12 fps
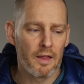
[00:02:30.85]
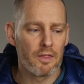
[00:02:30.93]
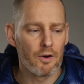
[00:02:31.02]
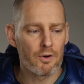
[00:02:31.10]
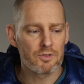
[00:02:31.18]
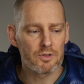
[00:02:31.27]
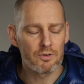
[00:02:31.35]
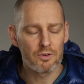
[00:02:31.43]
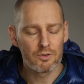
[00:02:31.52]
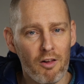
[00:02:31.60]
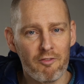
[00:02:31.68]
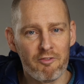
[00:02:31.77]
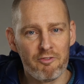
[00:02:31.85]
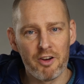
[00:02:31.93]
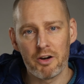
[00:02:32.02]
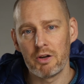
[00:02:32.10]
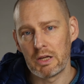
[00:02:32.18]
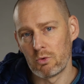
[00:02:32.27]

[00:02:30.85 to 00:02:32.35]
Those are all very